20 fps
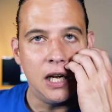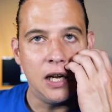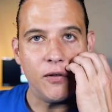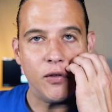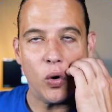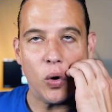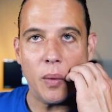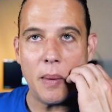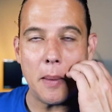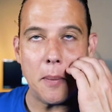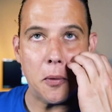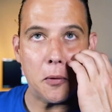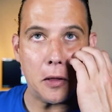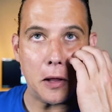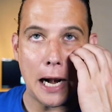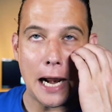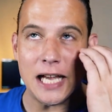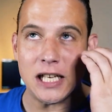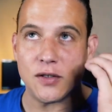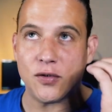If you remember the
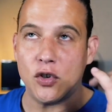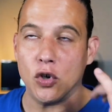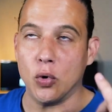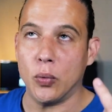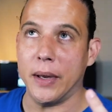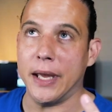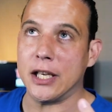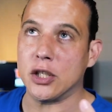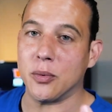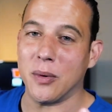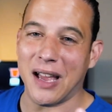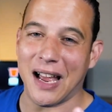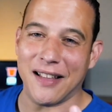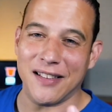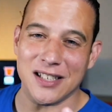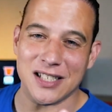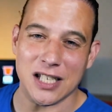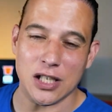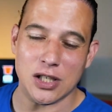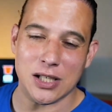last few weeks, we had
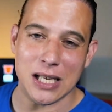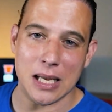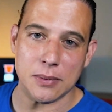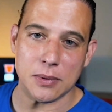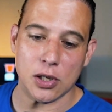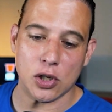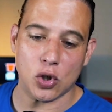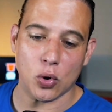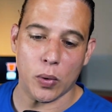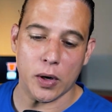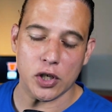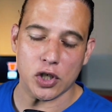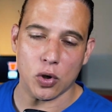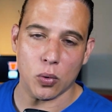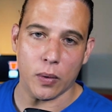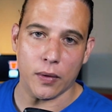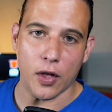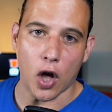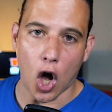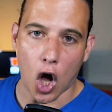the same situation
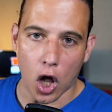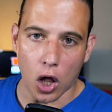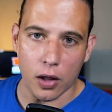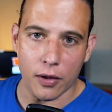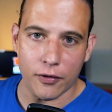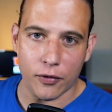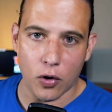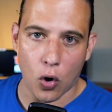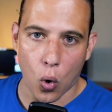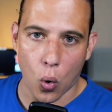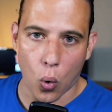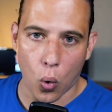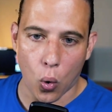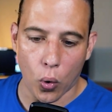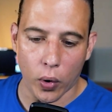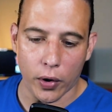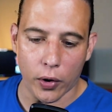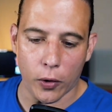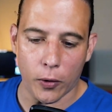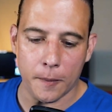with olive
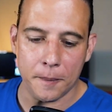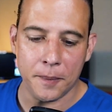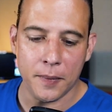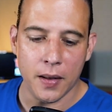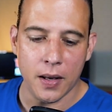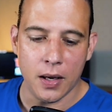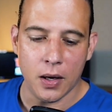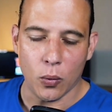oil,